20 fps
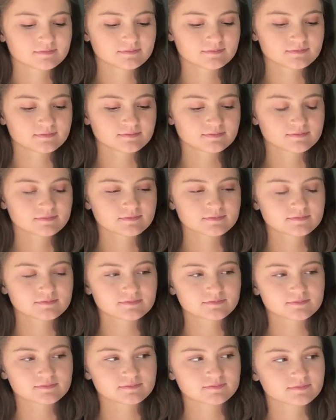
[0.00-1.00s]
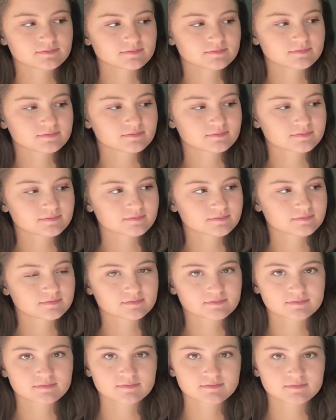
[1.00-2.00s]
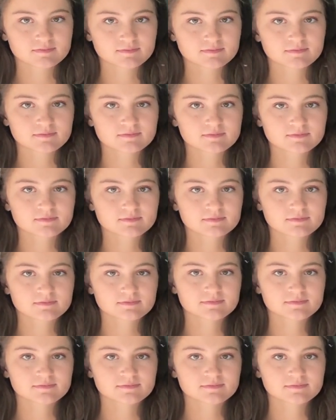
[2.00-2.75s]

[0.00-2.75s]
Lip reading: [no speech]